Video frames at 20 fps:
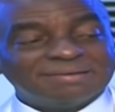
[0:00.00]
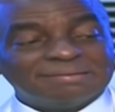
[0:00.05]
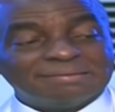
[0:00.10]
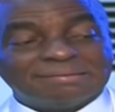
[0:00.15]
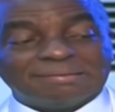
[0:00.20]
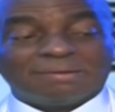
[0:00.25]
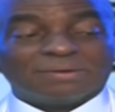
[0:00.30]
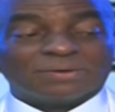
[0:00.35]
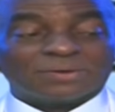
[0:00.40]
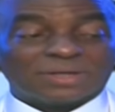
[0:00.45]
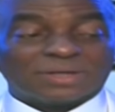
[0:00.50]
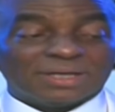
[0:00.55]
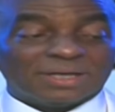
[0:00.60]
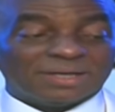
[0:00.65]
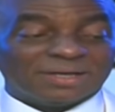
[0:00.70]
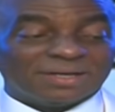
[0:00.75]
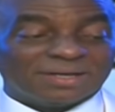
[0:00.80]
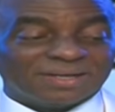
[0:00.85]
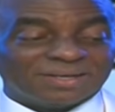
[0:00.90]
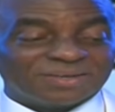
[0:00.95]
on
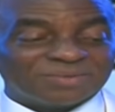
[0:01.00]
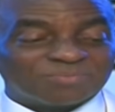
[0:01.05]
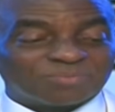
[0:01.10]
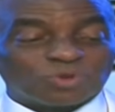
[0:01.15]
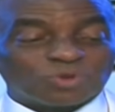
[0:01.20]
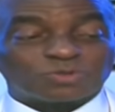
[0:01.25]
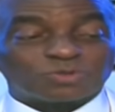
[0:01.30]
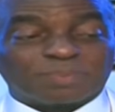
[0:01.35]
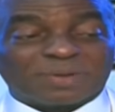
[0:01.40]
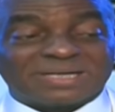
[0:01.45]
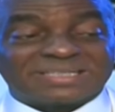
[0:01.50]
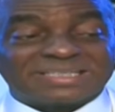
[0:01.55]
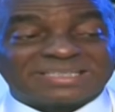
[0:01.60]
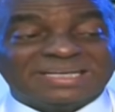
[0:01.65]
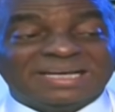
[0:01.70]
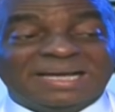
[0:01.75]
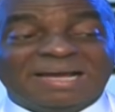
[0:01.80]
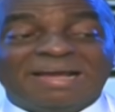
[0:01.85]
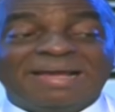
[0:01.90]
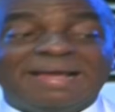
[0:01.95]
uh, prosperity,
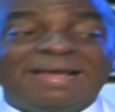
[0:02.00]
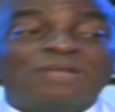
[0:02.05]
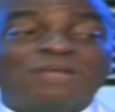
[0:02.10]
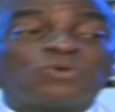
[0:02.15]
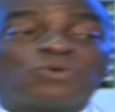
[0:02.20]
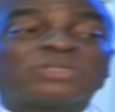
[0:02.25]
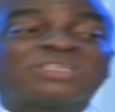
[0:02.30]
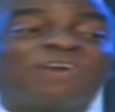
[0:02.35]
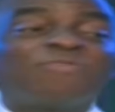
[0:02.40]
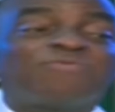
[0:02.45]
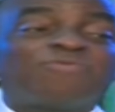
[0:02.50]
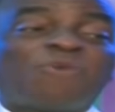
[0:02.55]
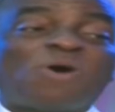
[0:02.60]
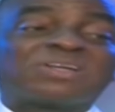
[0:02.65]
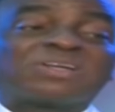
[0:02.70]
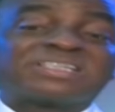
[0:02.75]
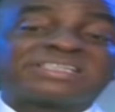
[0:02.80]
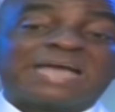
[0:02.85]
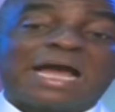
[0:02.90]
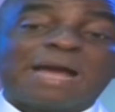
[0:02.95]
it was the
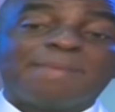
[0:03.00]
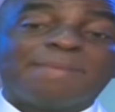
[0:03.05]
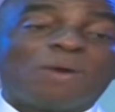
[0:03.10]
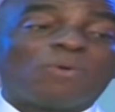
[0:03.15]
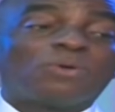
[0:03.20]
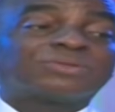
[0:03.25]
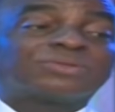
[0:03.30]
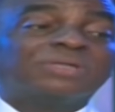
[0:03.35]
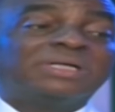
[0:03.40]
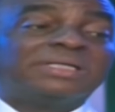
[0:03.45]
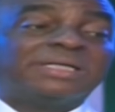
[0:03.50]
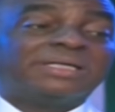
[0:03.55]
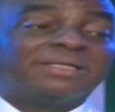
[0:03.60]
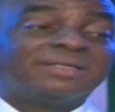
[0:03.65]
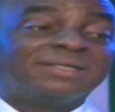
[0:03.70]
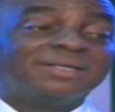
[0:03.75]
fourth time I was reading.